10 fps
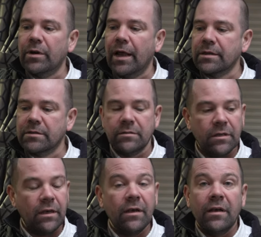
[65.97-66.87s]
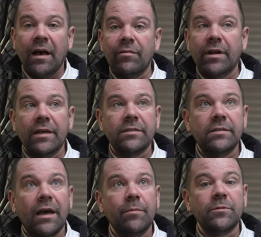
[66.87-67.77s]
relax and have a nice time.